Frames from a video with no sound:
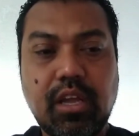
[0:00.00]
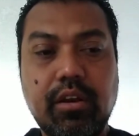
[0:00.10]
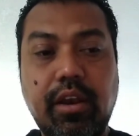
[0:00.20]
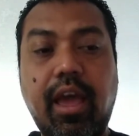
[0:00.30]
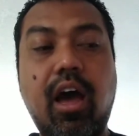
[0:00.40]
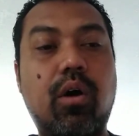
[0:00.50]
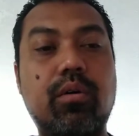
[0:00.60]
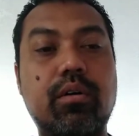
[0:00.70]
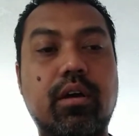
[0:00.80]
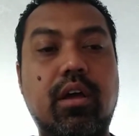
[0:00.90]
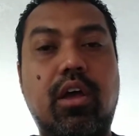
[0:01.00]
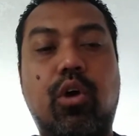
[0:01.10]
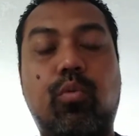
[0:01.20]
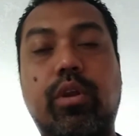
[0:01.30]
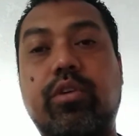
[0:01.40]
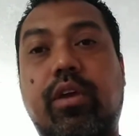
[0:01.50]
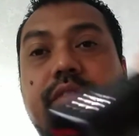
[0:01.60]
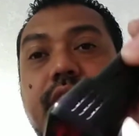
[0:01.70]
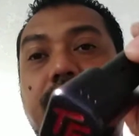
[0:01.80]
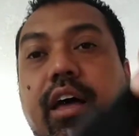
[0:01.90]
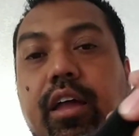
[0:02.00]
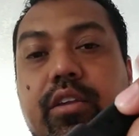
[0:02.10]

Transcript: Now, when you get the gun,